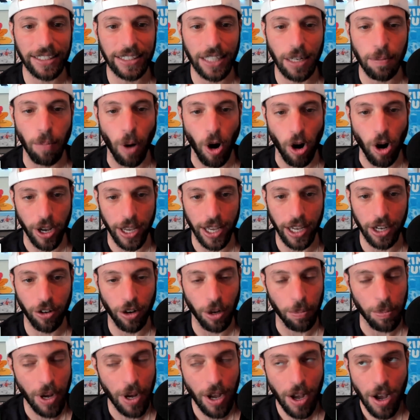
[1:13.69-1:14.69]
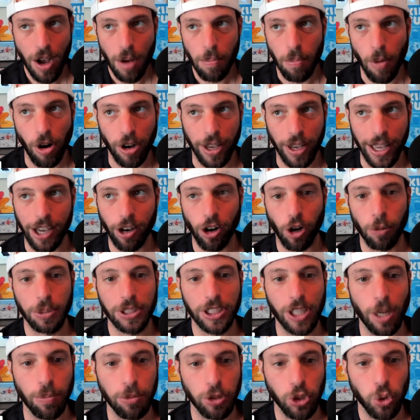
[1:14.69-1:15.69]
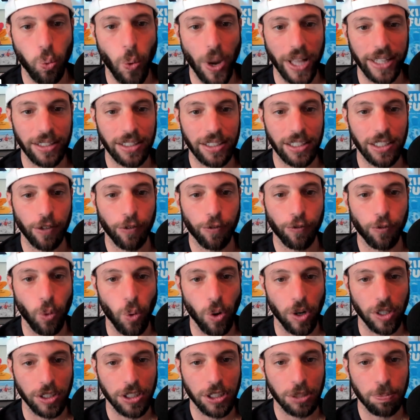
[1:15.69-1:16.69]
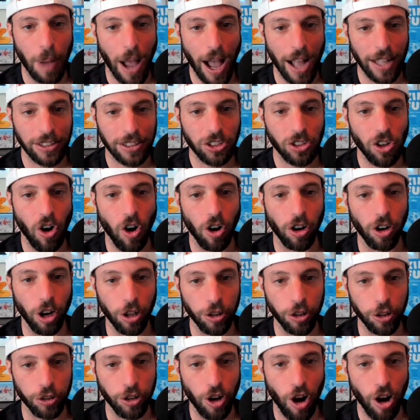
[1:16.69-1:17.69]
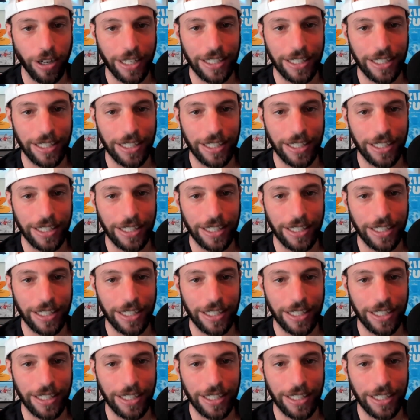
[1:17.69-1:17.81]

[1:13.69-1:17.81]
And Mark Ingram, Mark Ingram is up 24 spots on underdog,